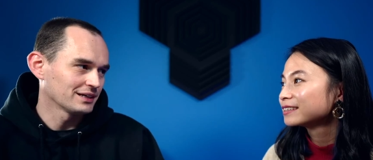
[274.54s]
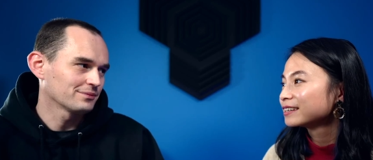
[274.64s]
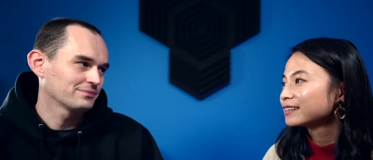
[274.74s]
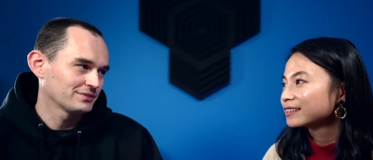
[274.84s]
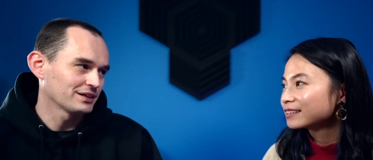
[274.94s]
Speaker 1: Yeah,
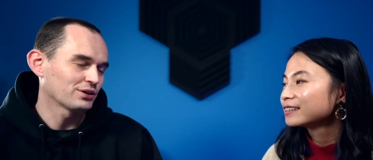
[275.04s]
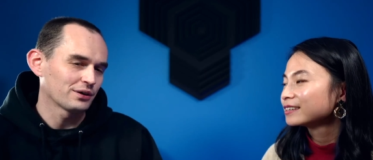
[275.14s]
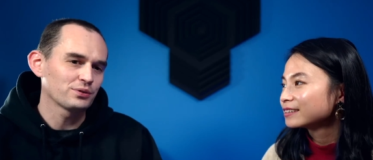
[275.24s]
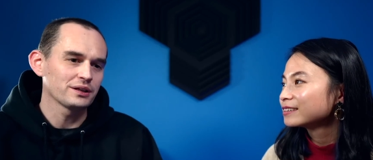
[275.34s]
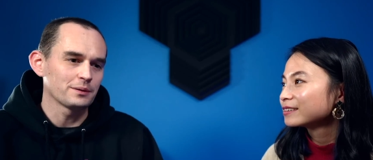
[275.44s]
yeah, no, I
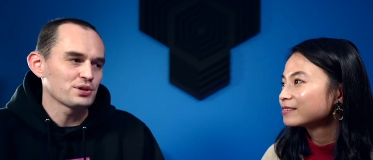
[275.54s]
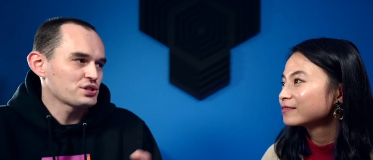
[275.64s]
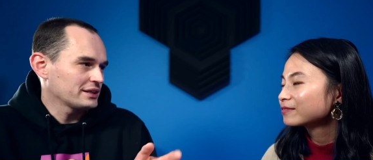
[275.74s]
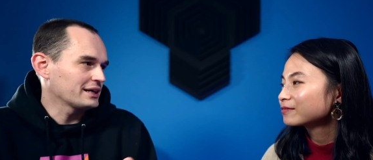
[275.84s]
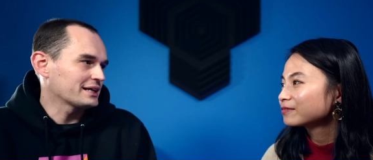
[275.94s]
really
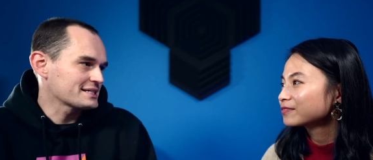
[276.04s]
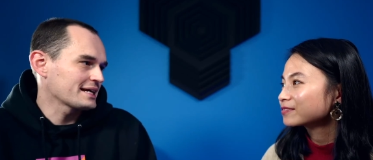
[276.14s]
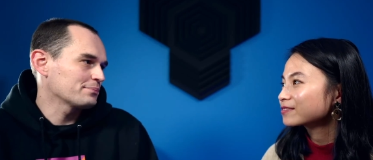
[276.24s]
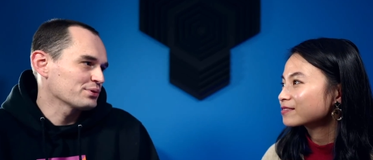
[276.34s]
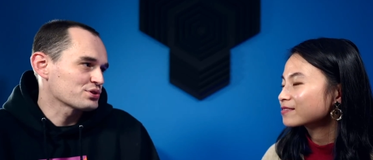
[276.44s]
appreciate that
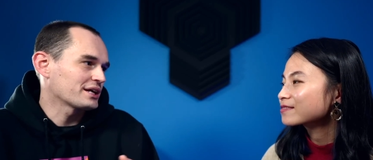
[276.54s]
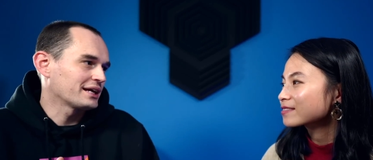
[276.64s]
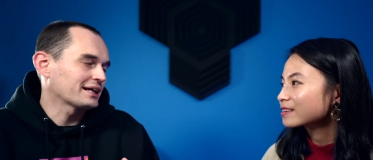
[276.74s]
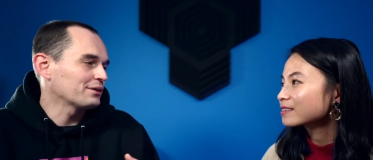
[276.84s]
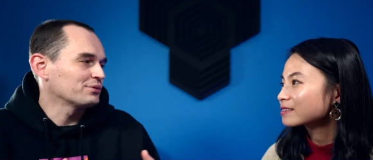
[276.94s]
example
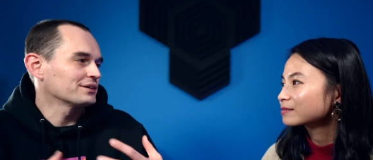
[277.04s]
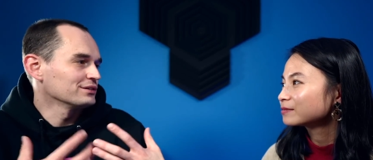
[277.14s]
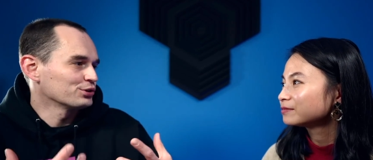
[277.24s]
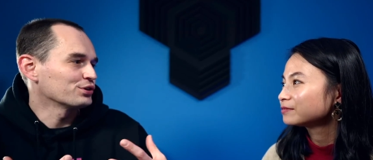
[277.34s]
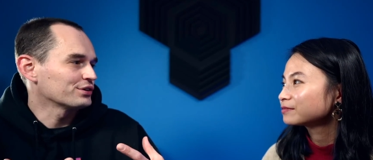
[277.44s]
saying I want to
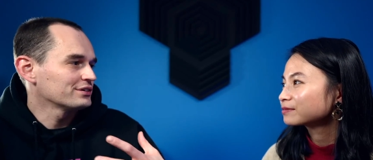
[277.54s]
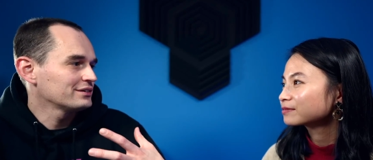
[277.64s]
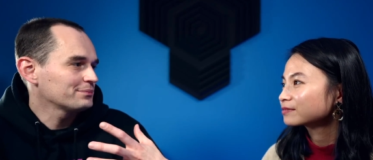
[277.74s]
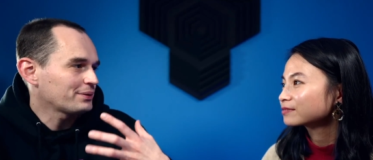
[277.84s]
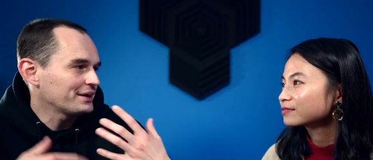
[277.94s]
learn
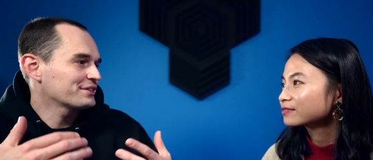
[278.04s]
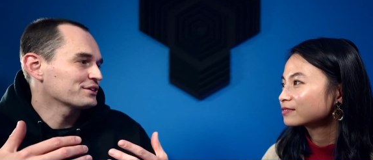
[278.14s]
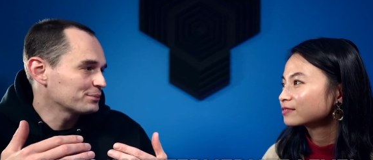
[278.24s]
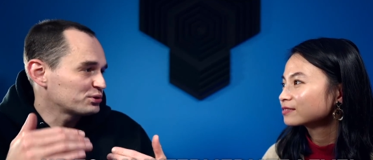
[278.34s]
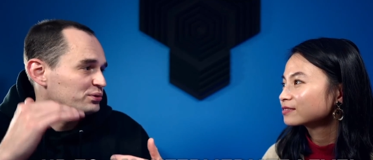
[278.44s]
Python
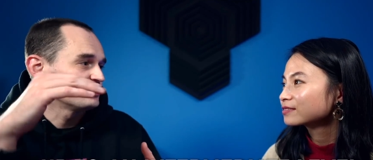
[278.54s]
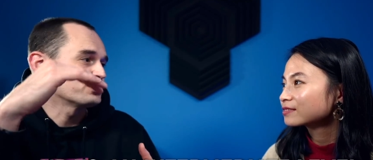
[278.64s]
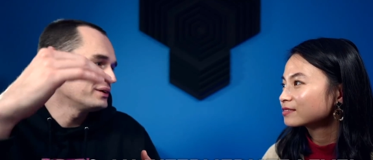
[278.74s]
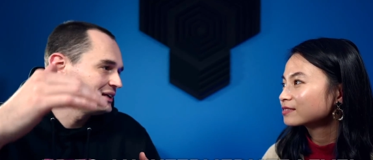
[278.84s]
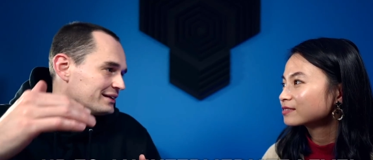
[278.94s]
up to an
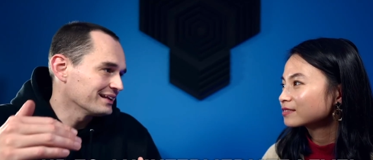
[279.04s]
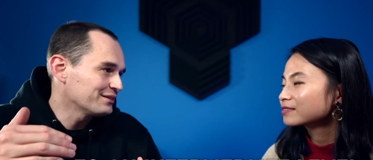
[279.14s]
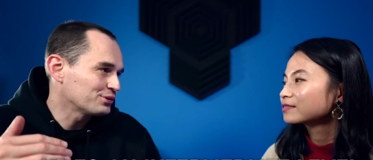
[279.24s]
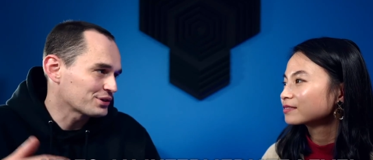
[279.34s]
intermediate level